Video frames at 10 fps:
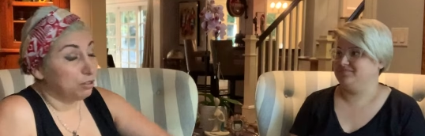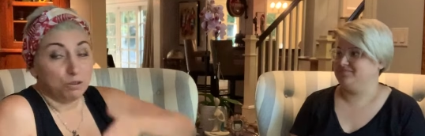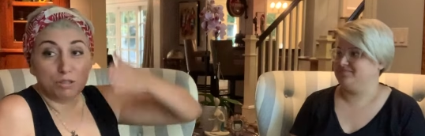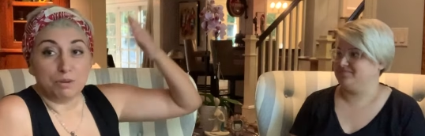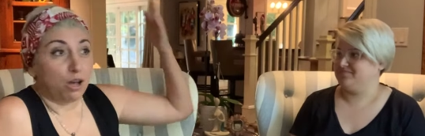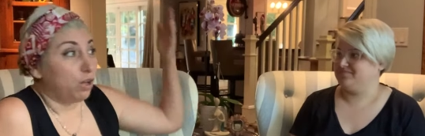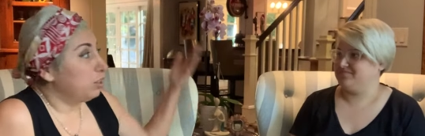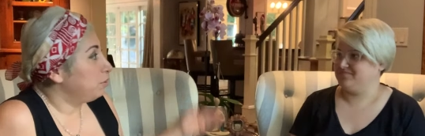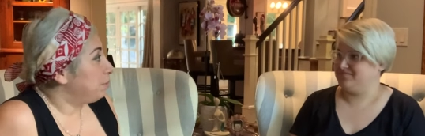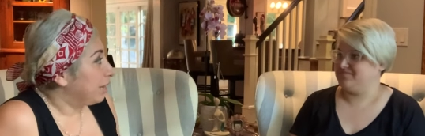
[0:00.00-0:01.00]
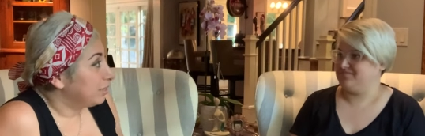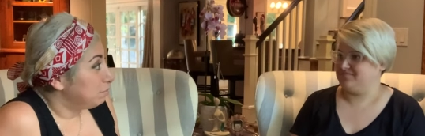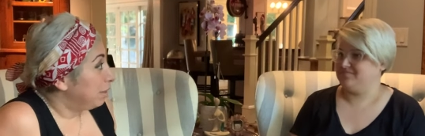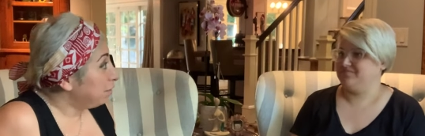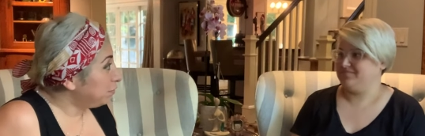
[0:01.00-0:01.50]
Speaker 1: goes all the way back to the
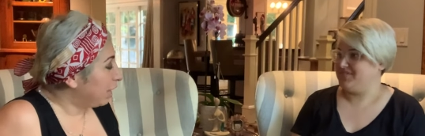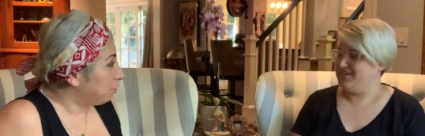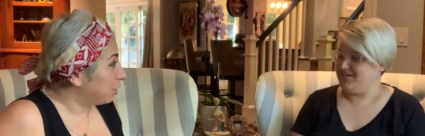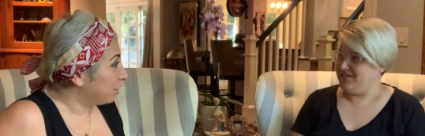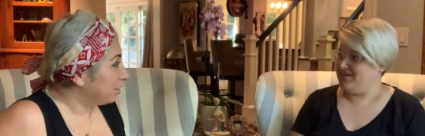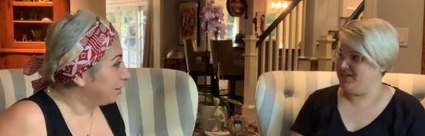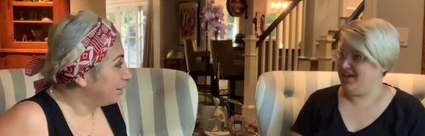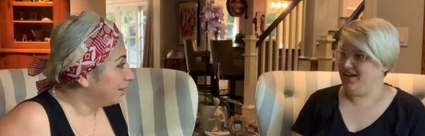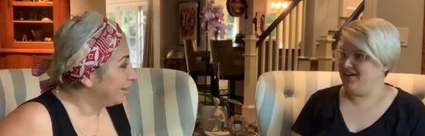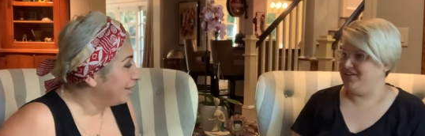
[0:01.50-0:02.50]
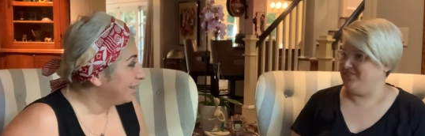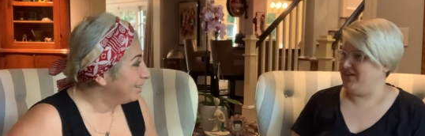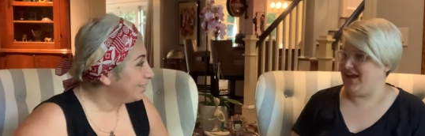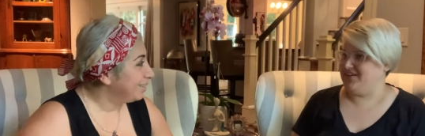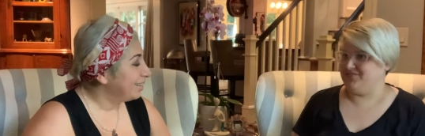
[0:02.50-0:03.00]
Mayflower. Yeah,
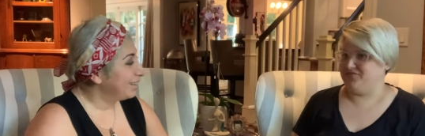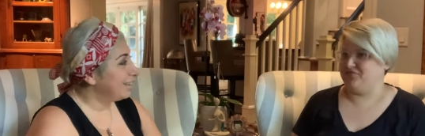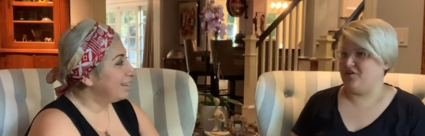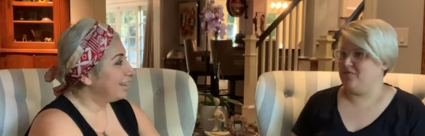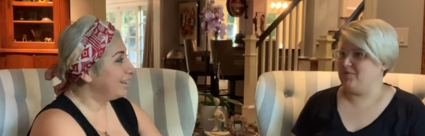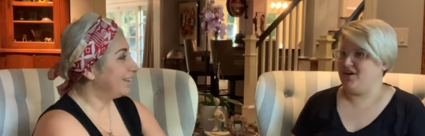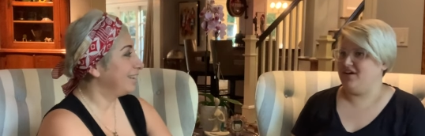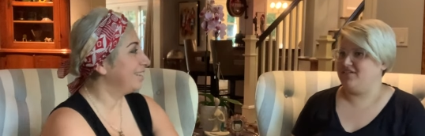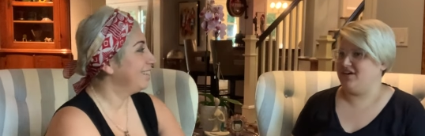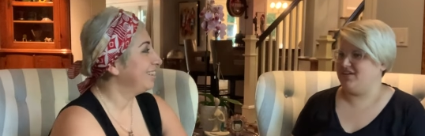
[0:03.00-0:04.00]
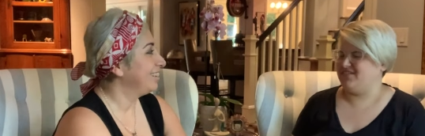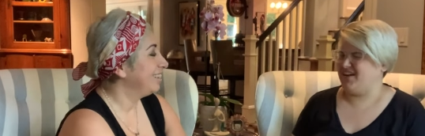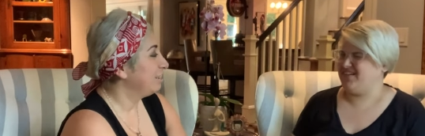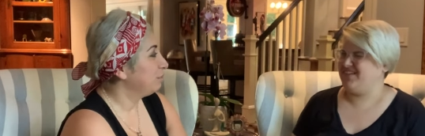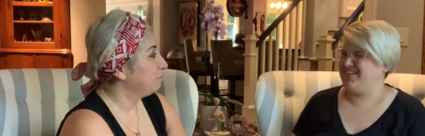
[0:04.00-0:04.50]
and far beyond. Uh,
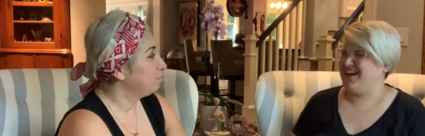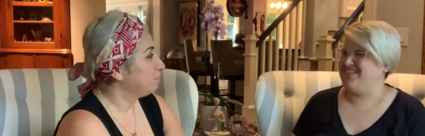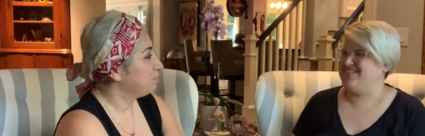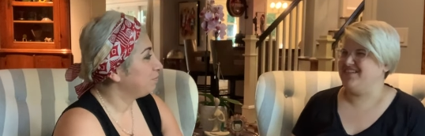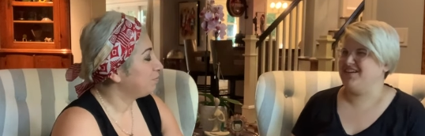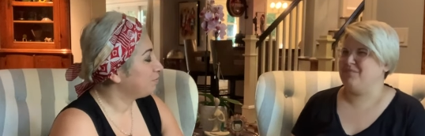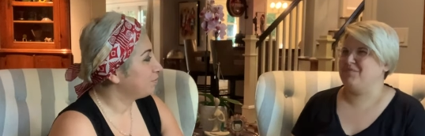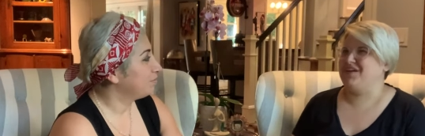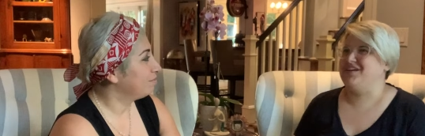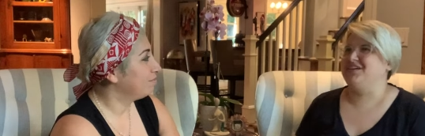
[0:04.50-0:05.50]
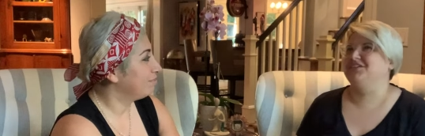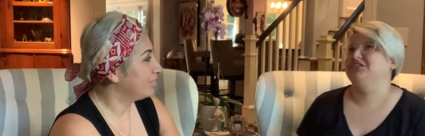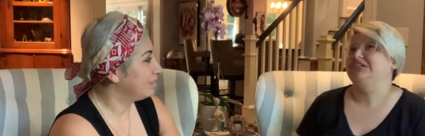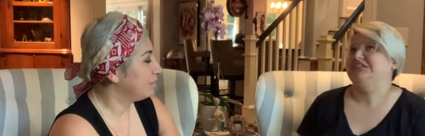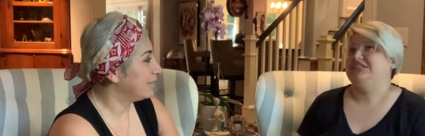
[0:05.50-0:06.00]
technically, I think I'm like
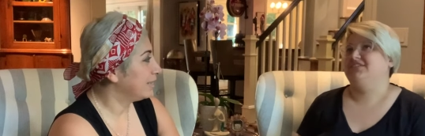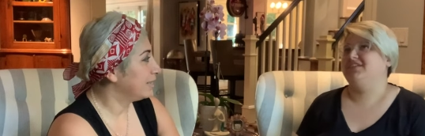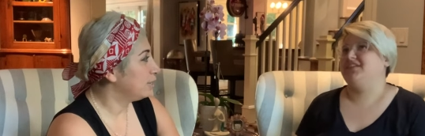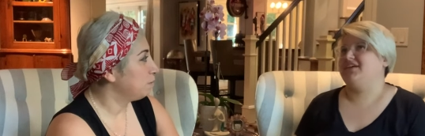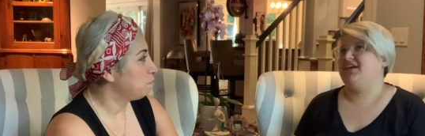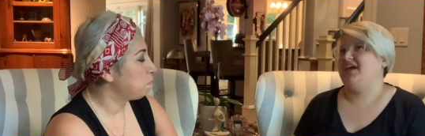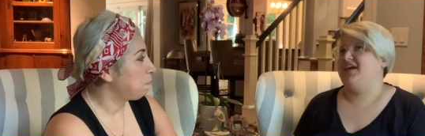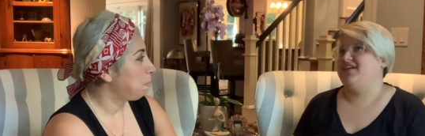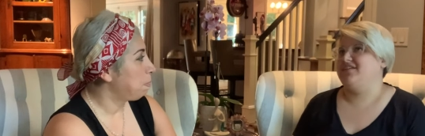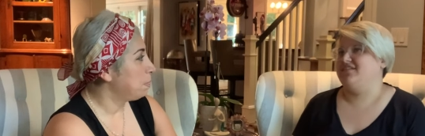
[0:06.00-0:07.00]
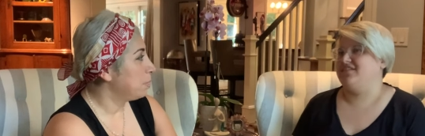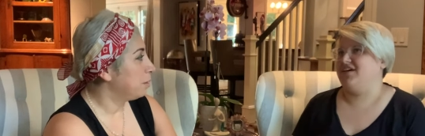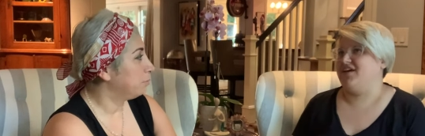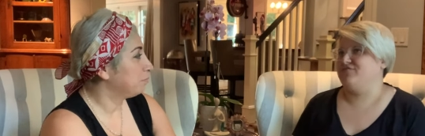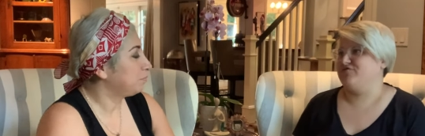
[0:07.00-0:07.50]
something like 80th in
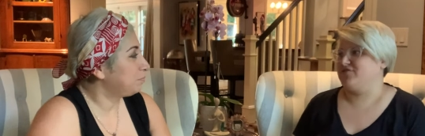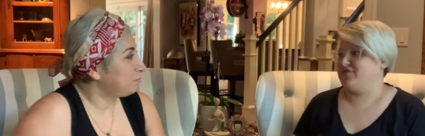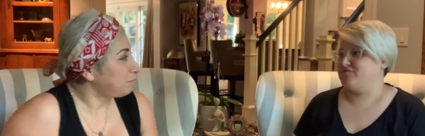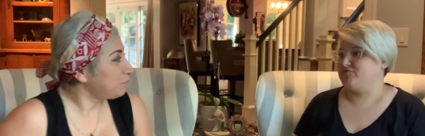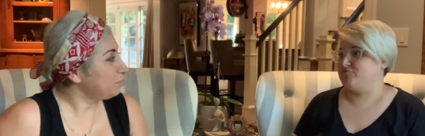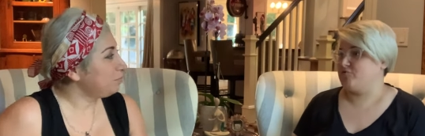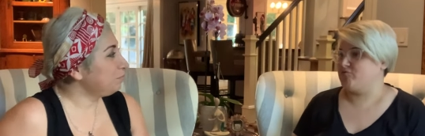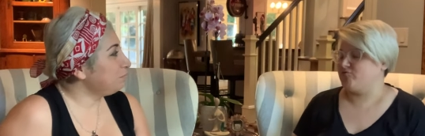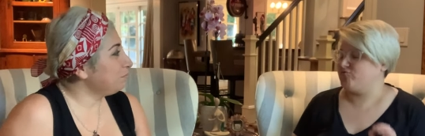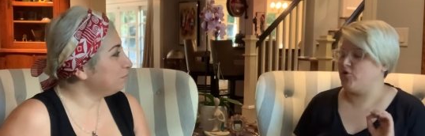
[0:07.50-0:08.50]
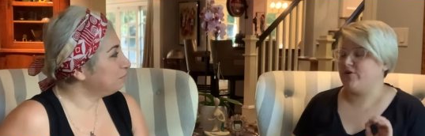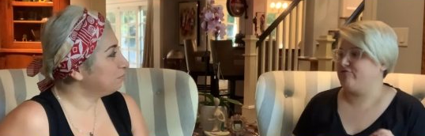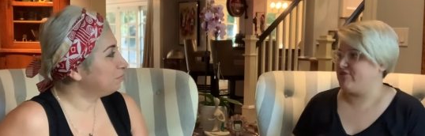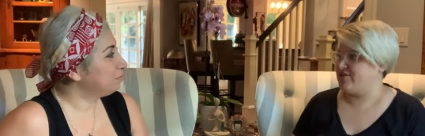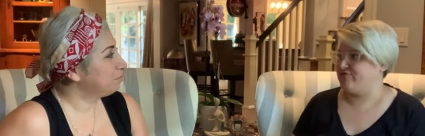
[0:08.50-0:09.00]
line for the royal
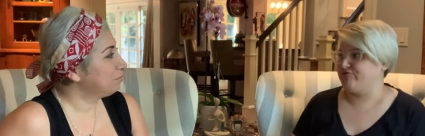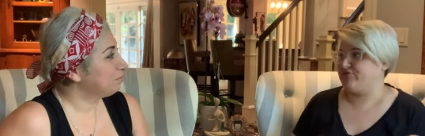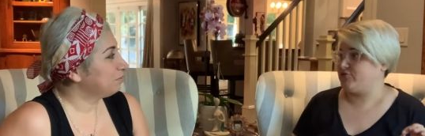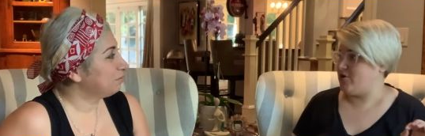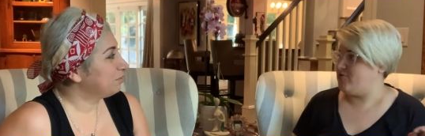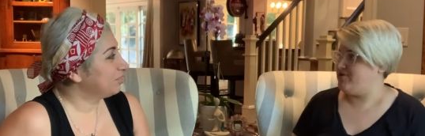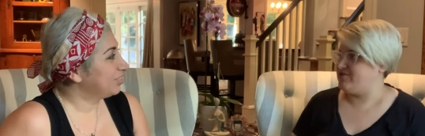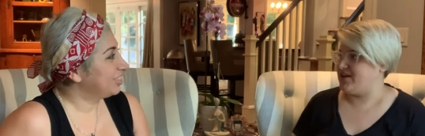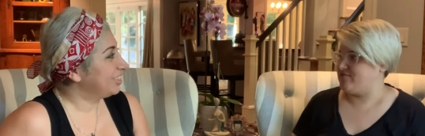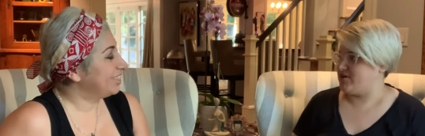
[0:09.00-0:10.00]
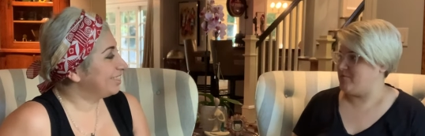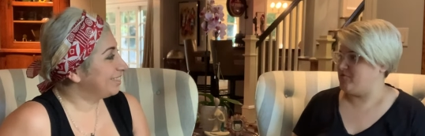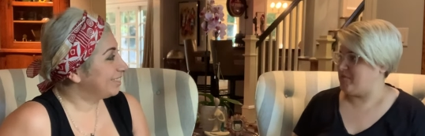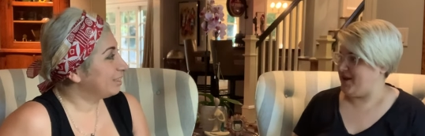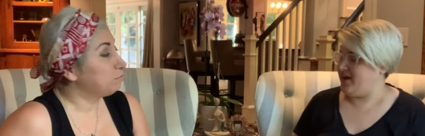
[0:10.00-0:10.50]
French throne if that ever comes
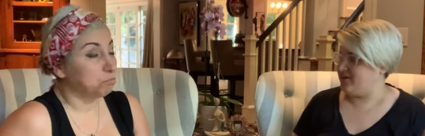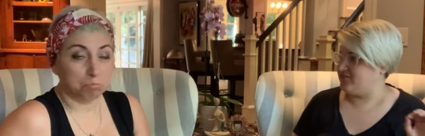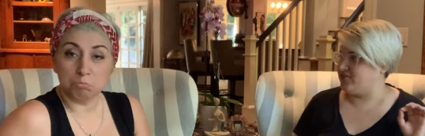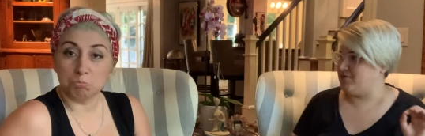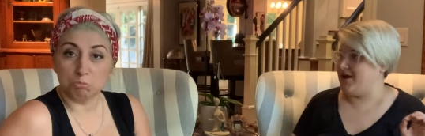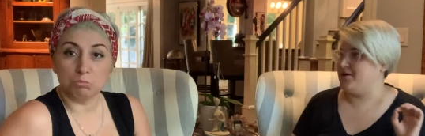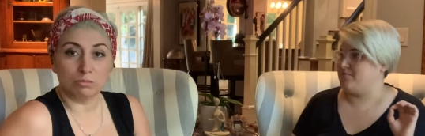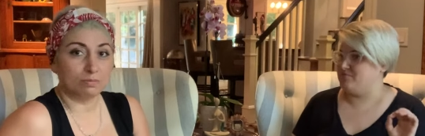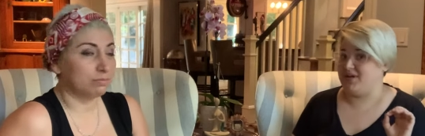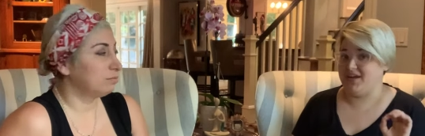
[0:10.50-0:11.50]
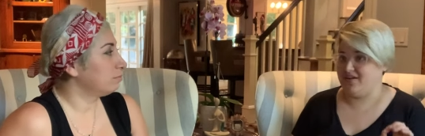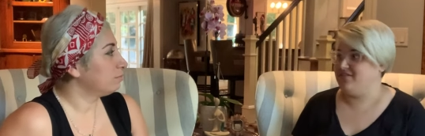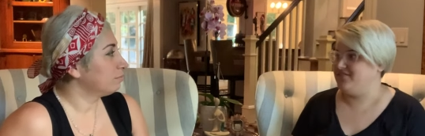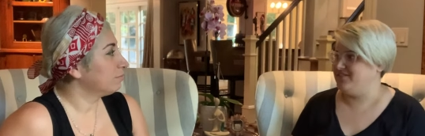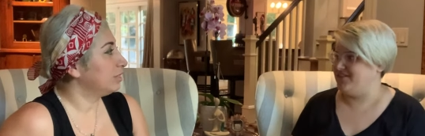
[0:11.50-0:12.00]
back. So I am
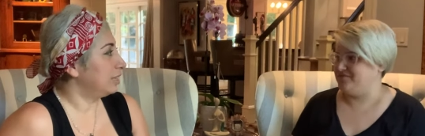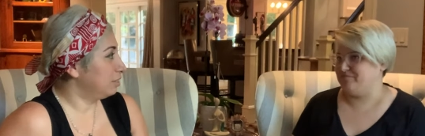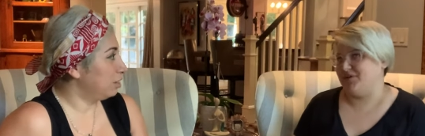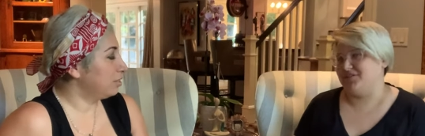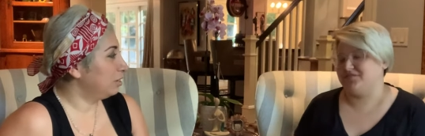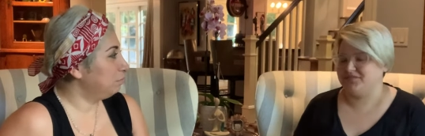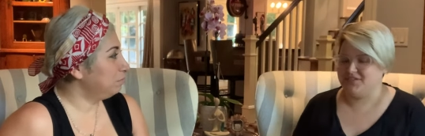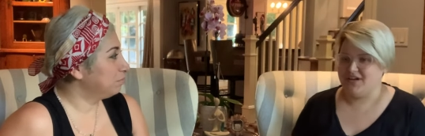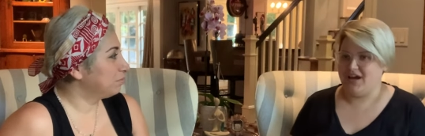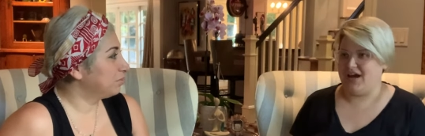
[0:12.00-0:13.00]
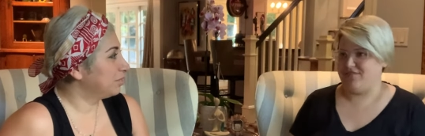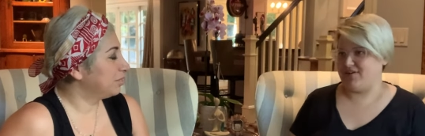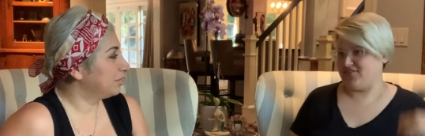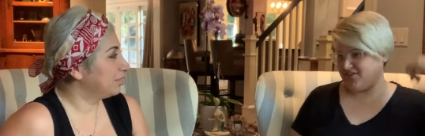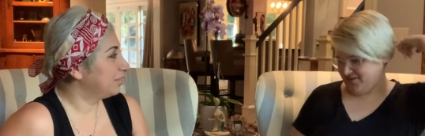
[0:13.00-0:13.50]
in. That's awesome. I've actually,